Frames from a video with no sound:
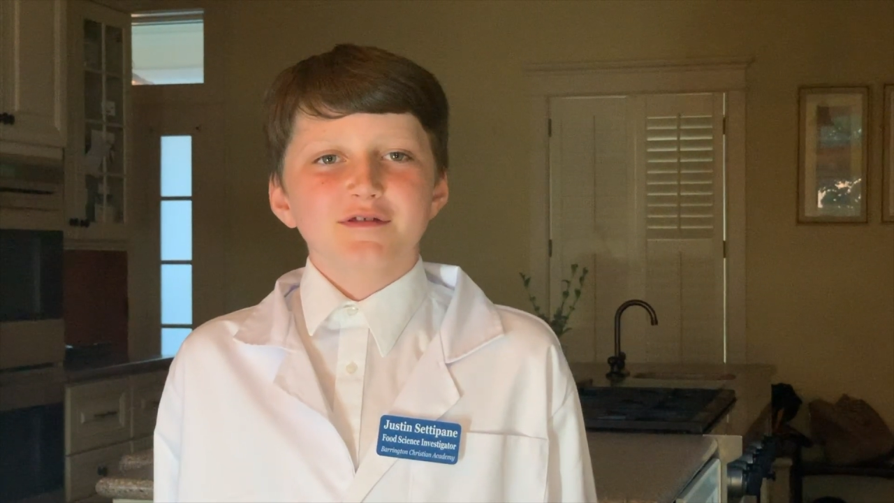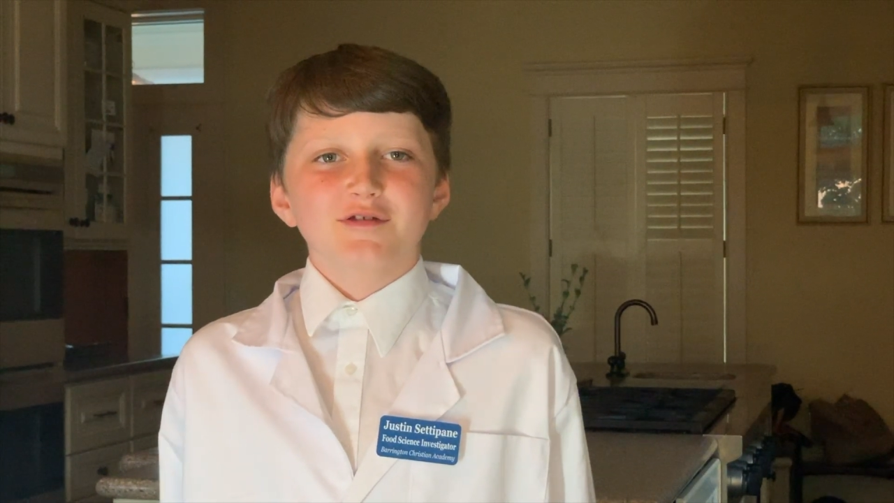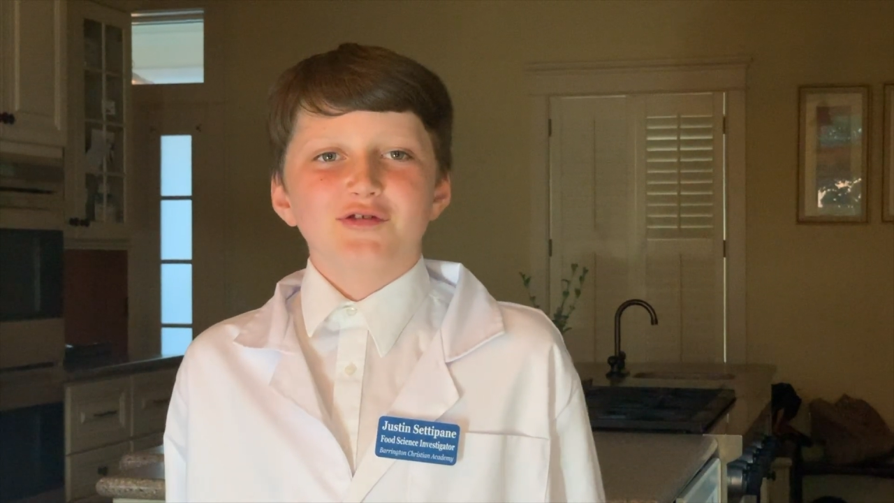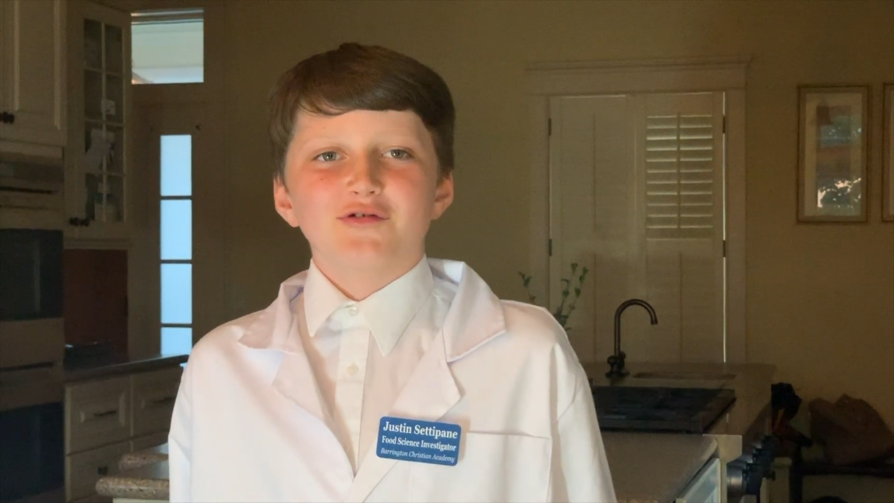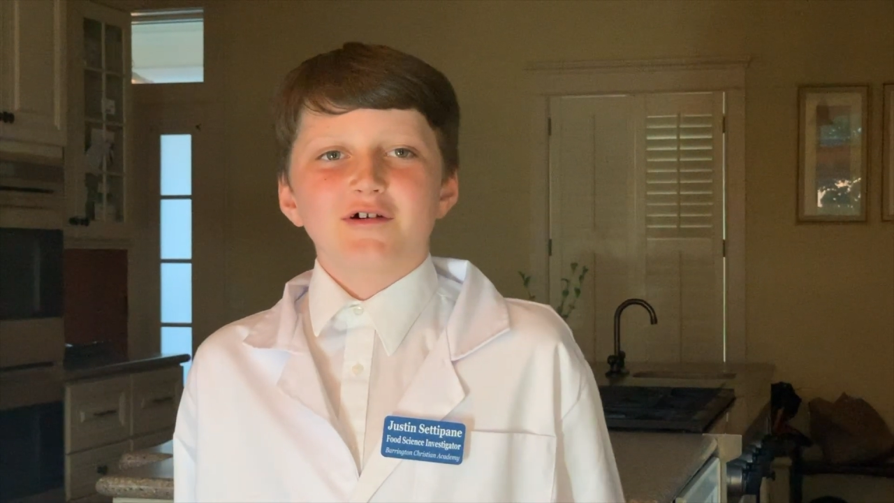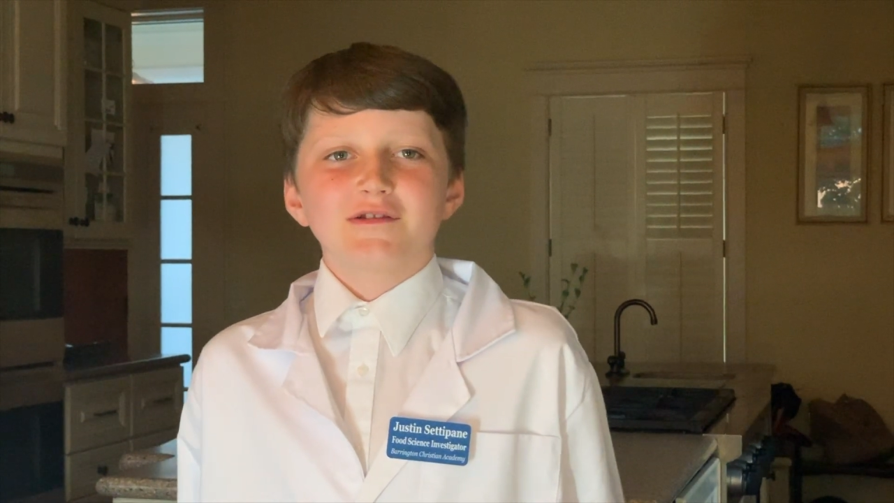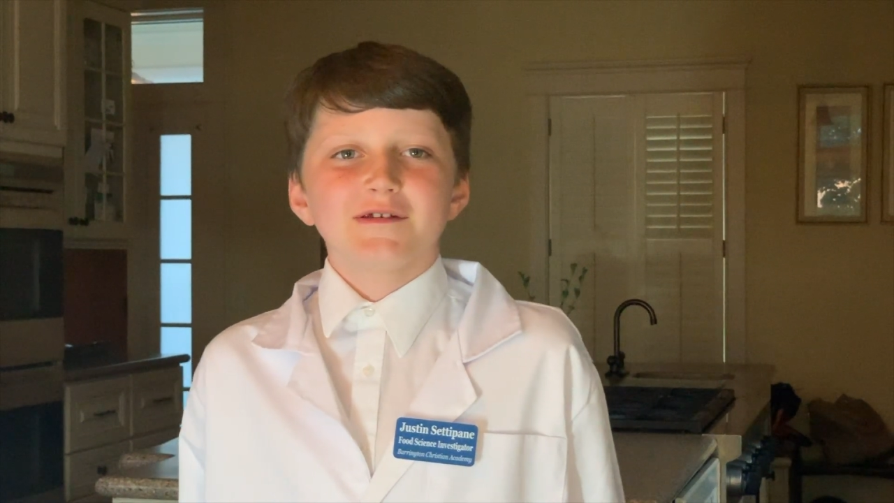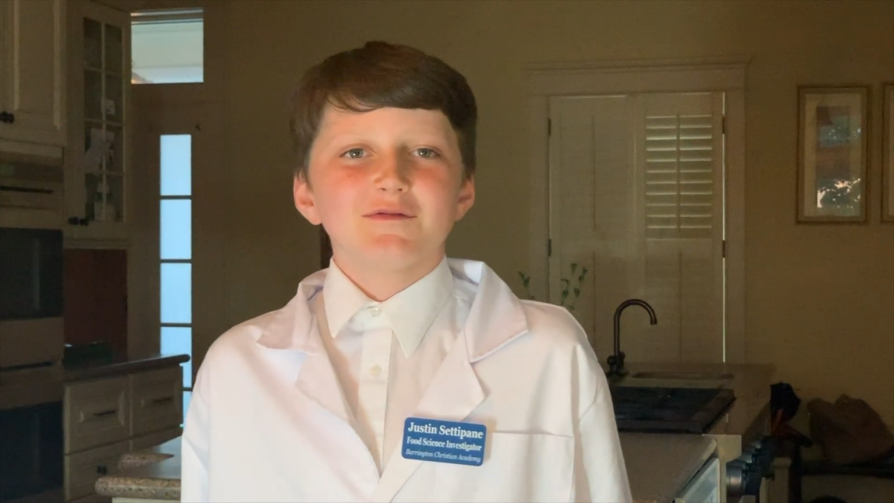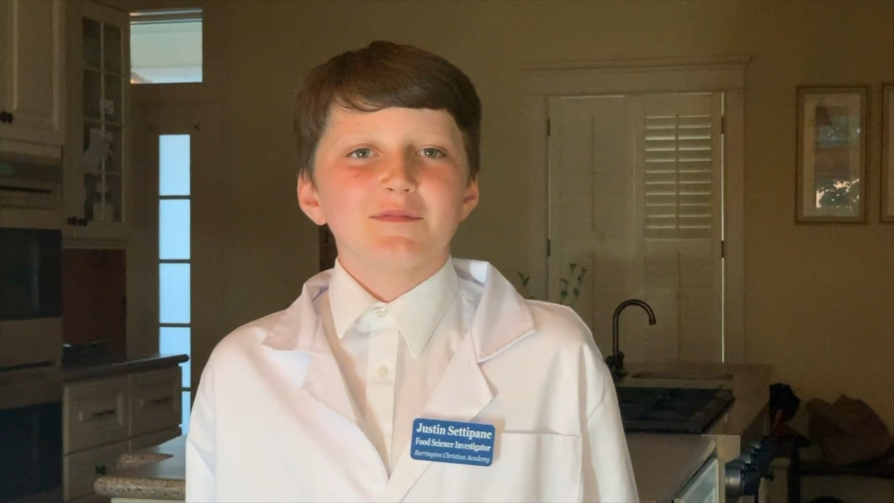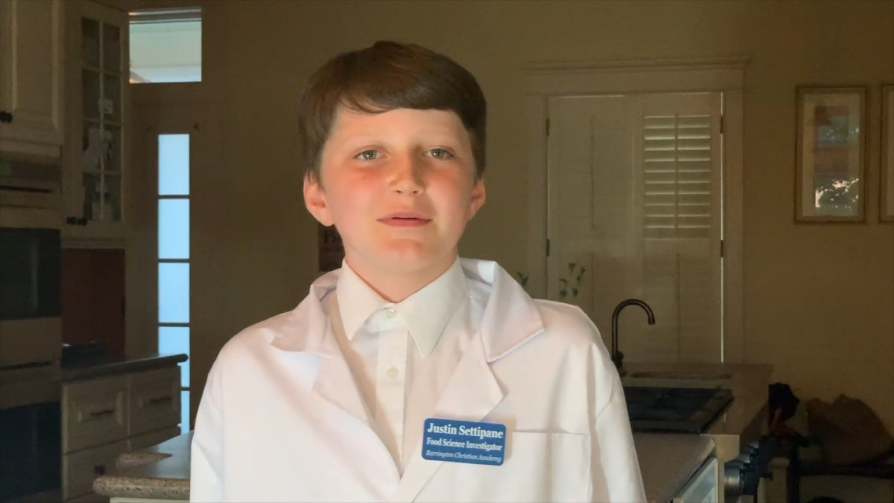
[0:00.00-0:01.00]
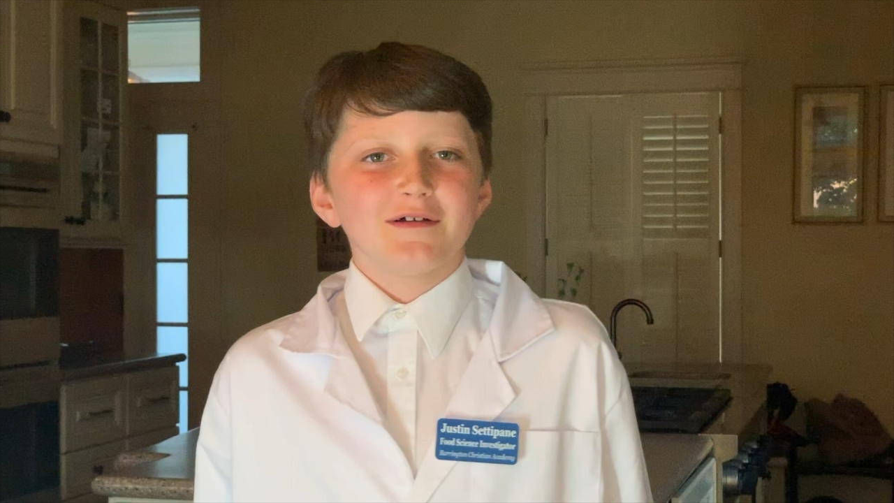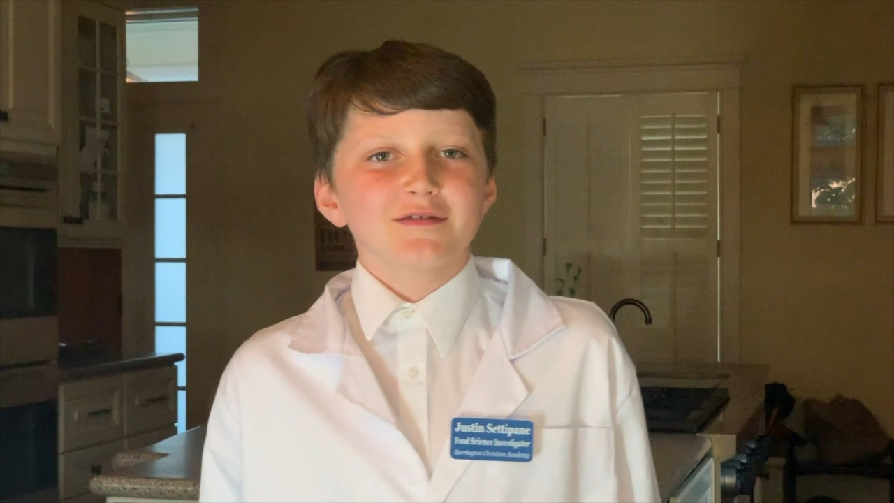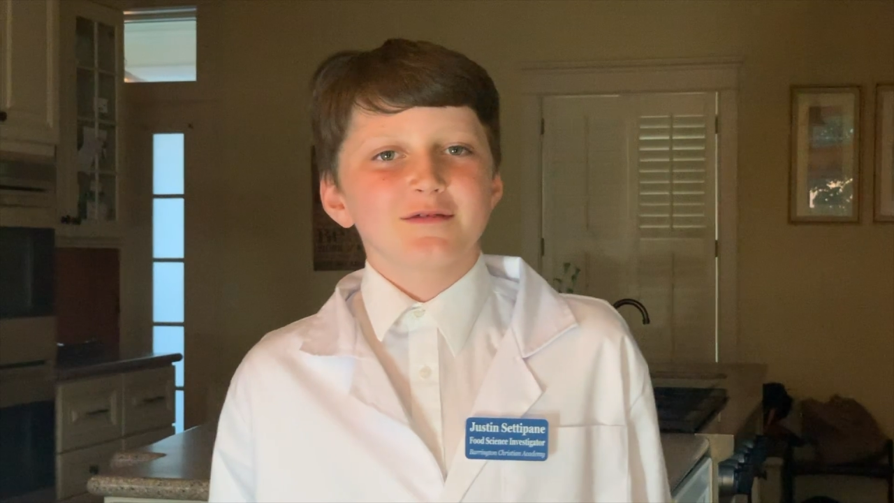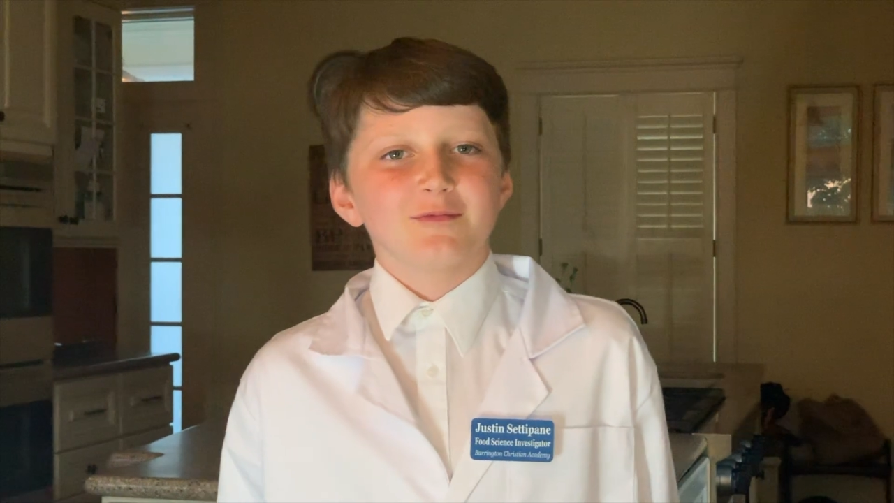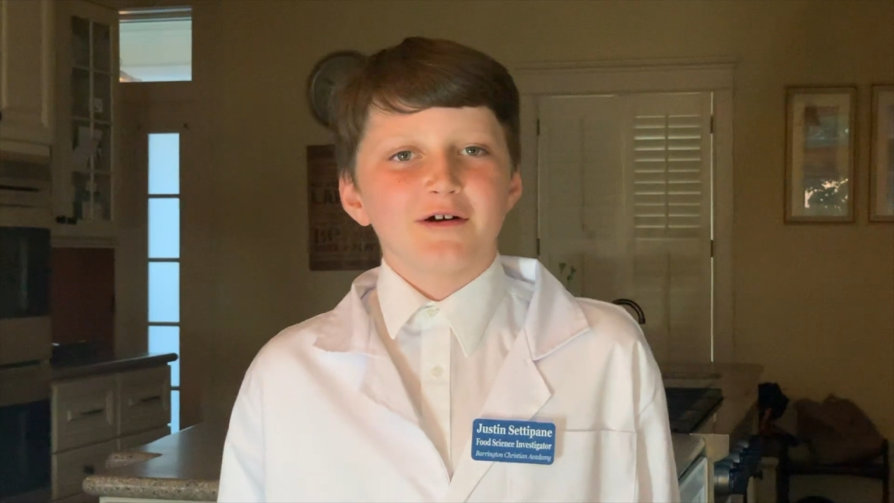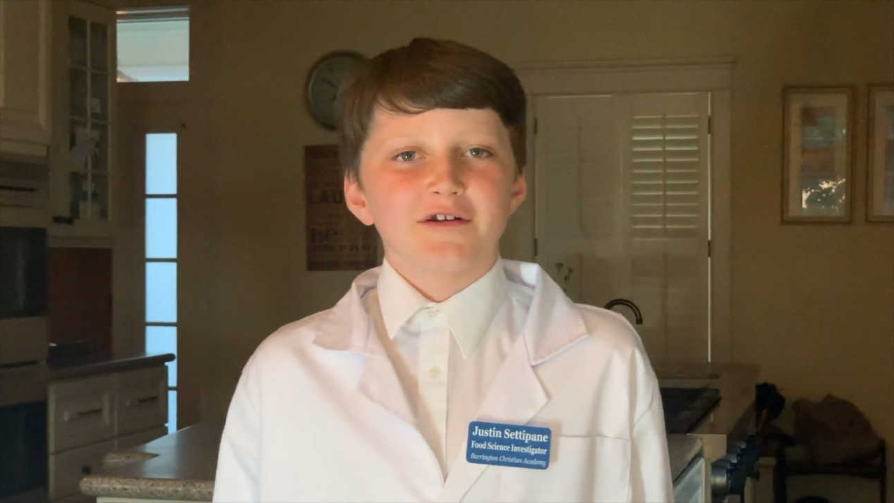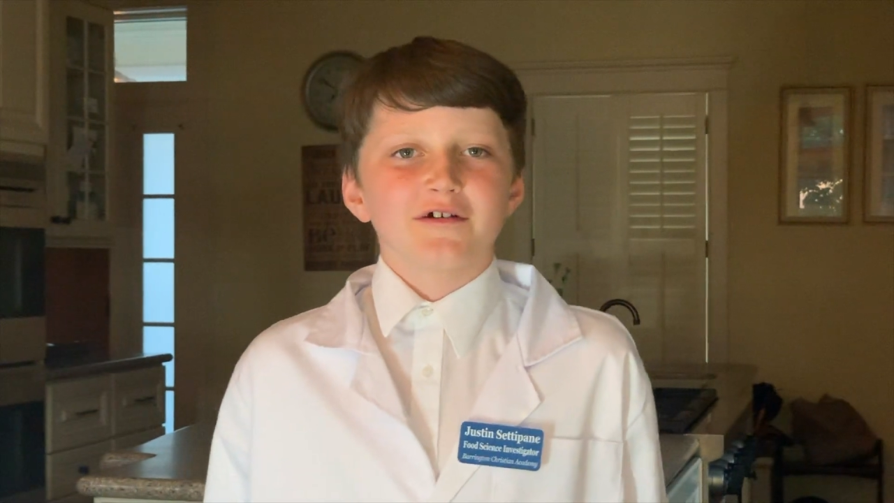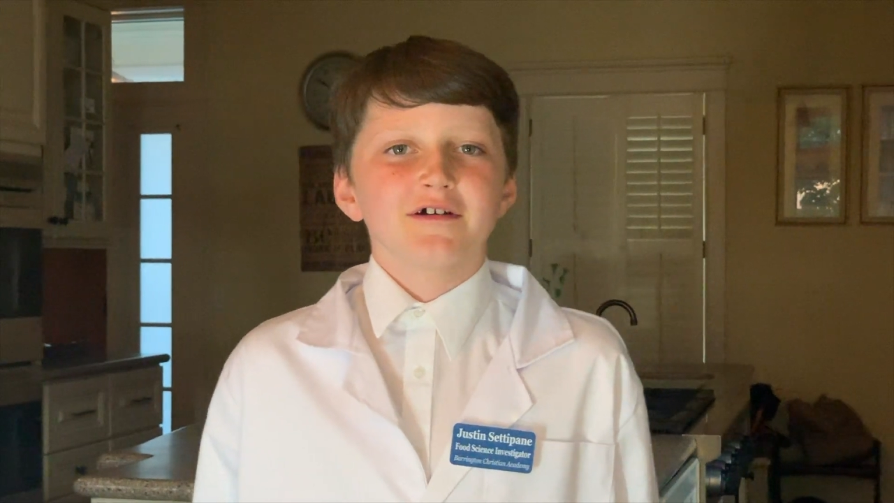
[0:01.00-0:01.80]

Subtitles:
strongly repels water,